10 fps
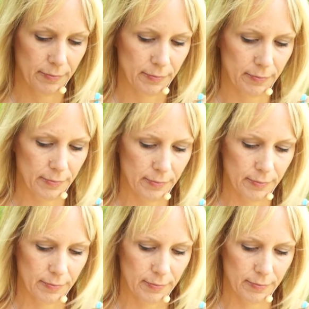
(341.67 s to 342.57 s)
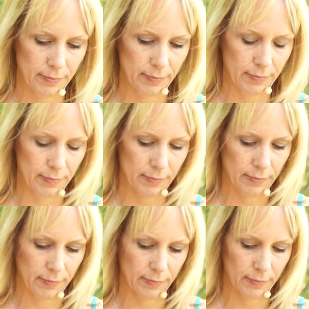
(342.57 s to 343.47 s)

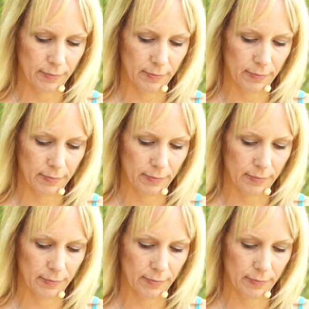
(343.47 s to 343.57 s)
No one is speaking in this clip.